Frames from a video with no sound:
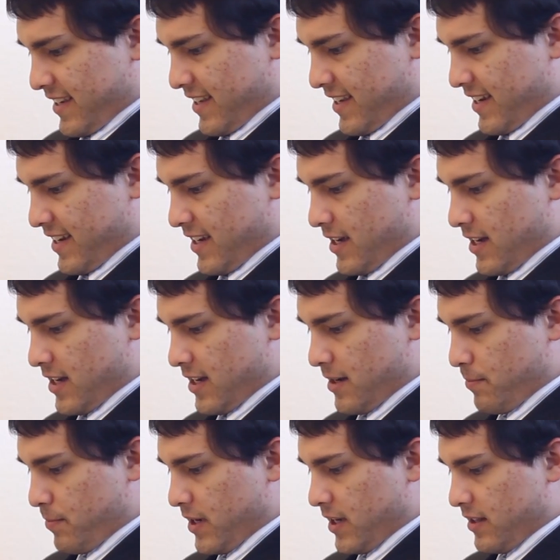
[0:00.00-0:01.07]

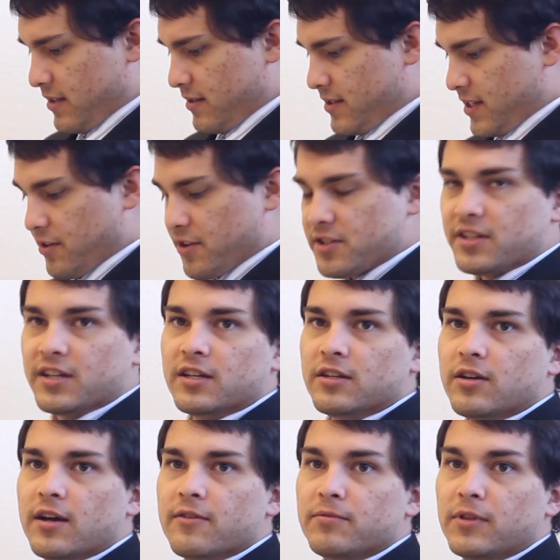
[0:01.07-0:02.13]
Yeah, but seriously,
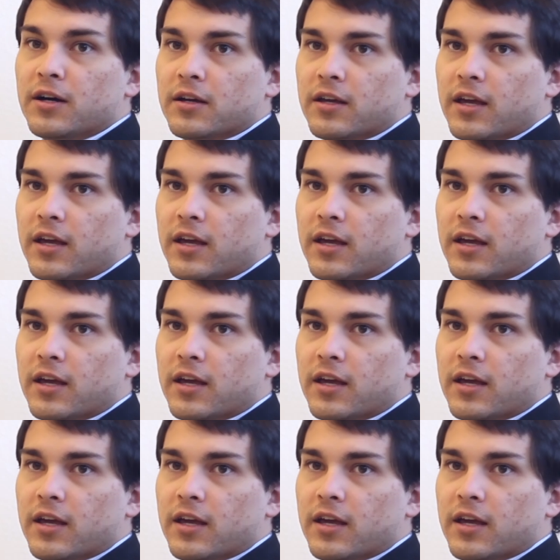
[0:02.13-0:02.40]
you have lung